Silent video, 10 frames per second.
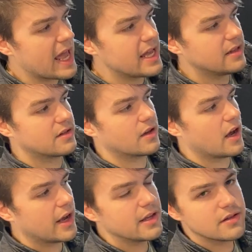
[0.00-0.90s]
eight
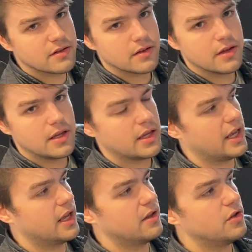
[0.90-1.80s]
sides
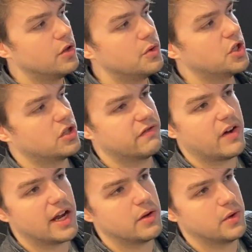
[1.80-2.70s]
and you would just
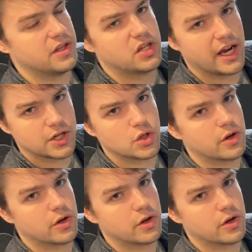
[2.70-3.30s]
define it with a texture